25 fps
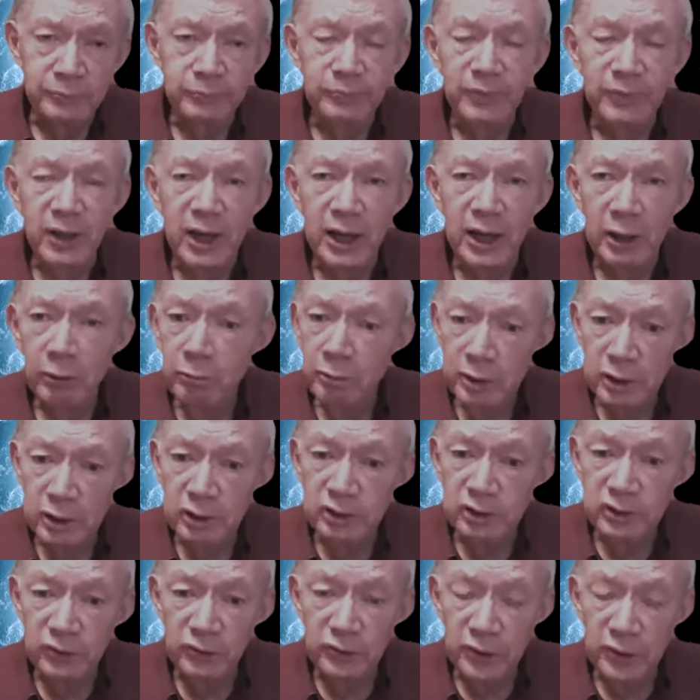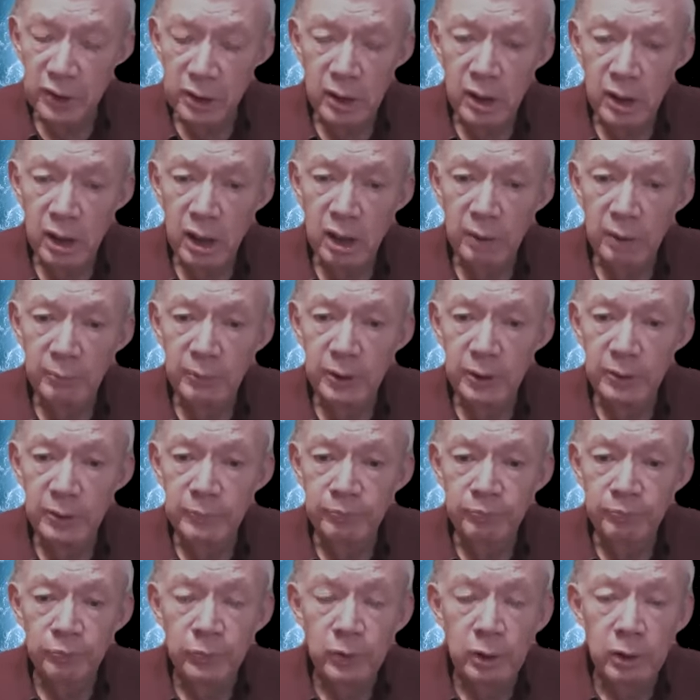areas of the economy
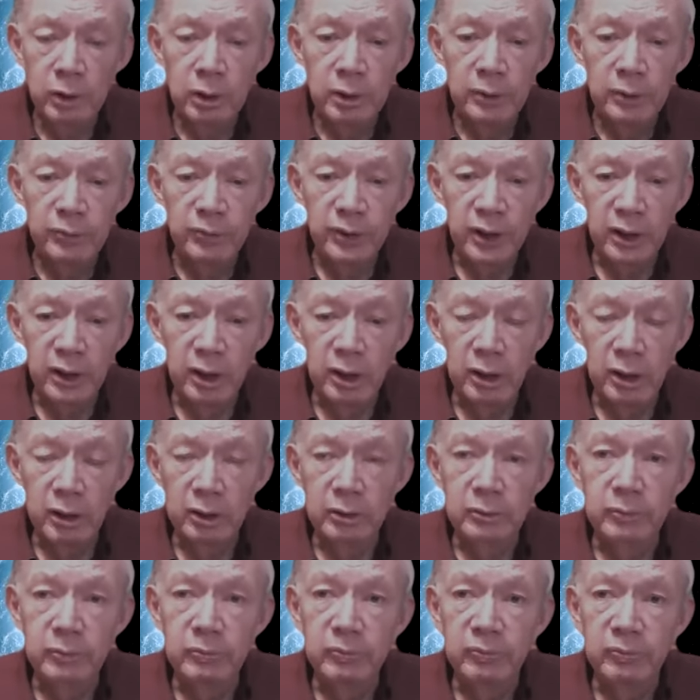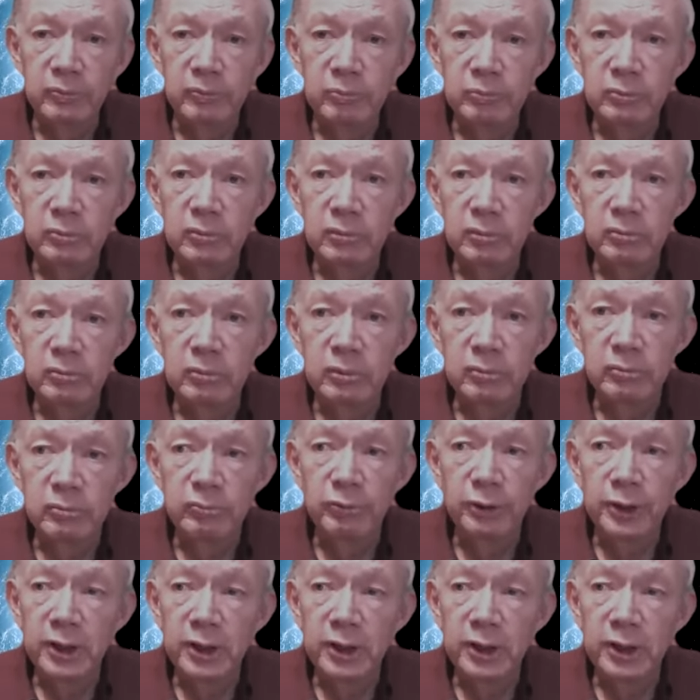that are very